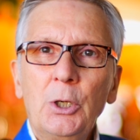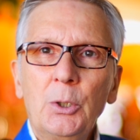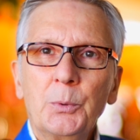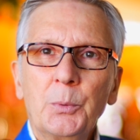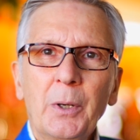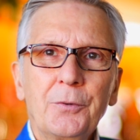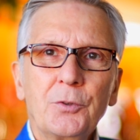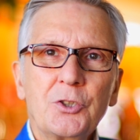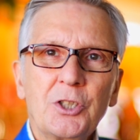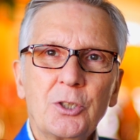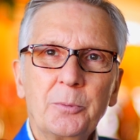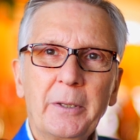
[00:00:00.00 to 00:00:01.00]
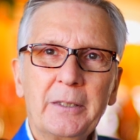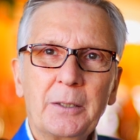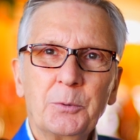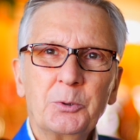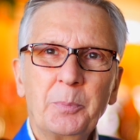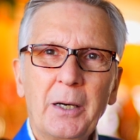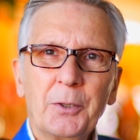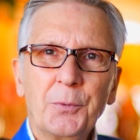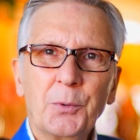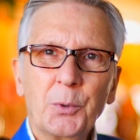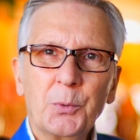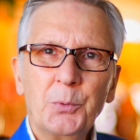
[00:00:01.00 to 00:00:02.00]
one of the gentlemen that was part of
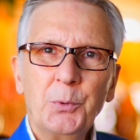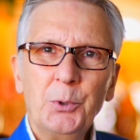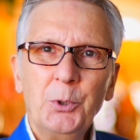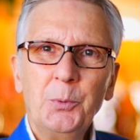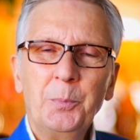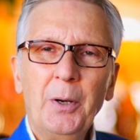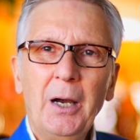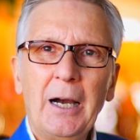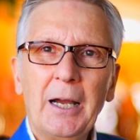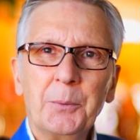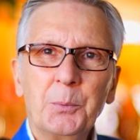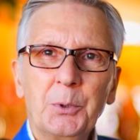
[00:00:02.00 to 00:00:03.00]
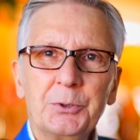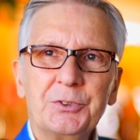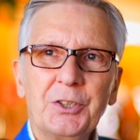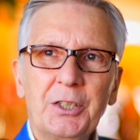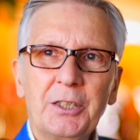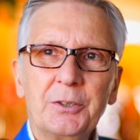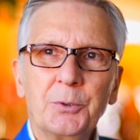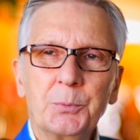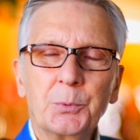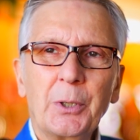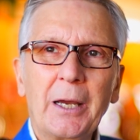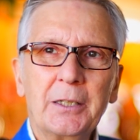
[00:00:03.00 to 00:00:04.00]
the group I was in, the
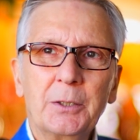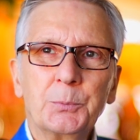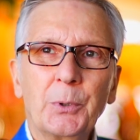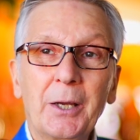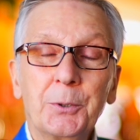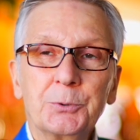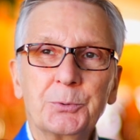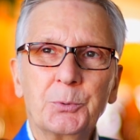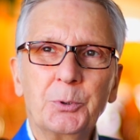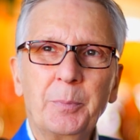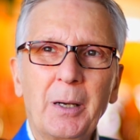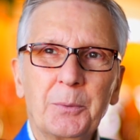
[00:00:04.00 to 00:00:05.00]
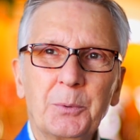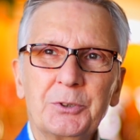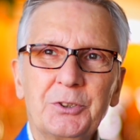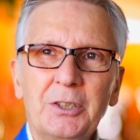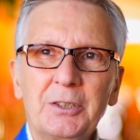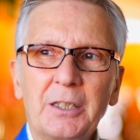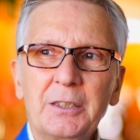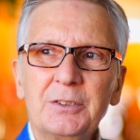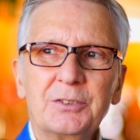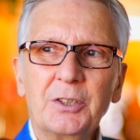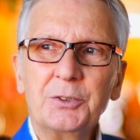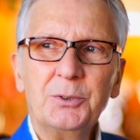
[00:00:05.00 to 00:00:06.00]
writers group I was in, and he
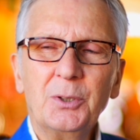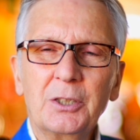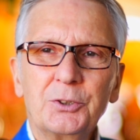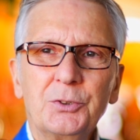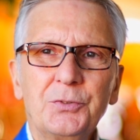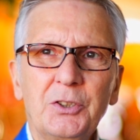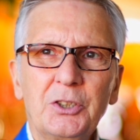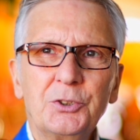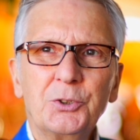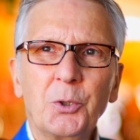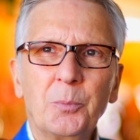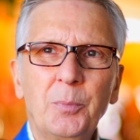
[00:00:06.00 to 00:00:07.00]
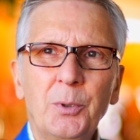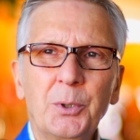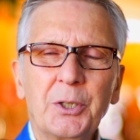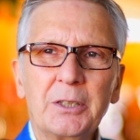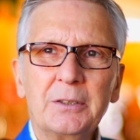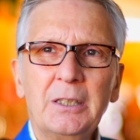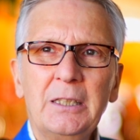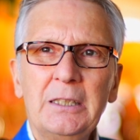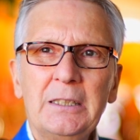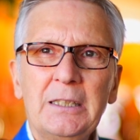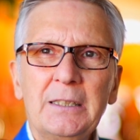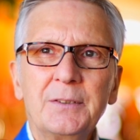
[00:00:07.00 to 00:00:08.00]
said, I just finished your book, and
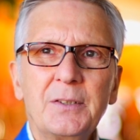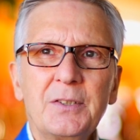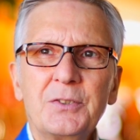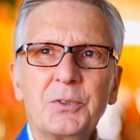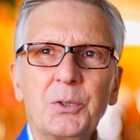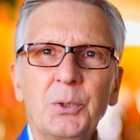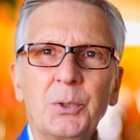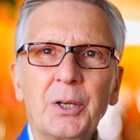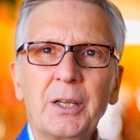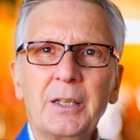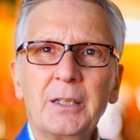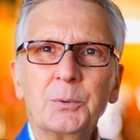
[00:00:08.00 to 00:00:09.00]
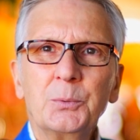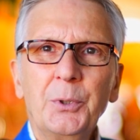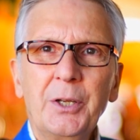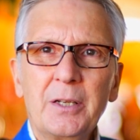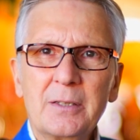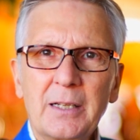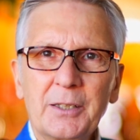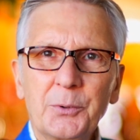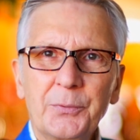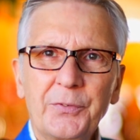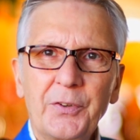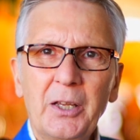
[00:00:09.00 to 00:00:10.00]
this story reads like a
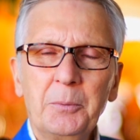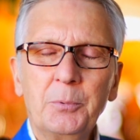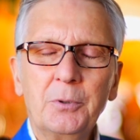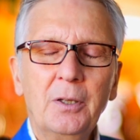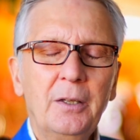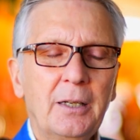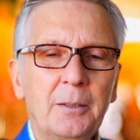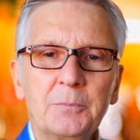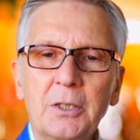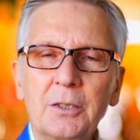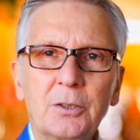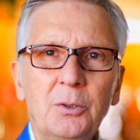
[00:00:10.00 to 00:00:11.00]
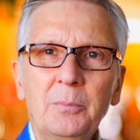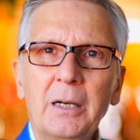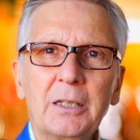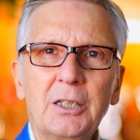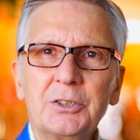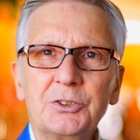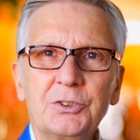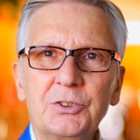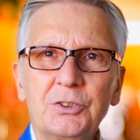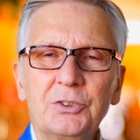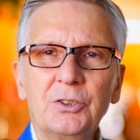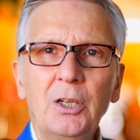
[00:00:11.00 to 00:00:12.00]
fable. And I'm like, oh my gosh, this
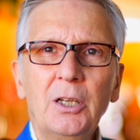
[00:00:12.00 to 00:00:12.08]
is,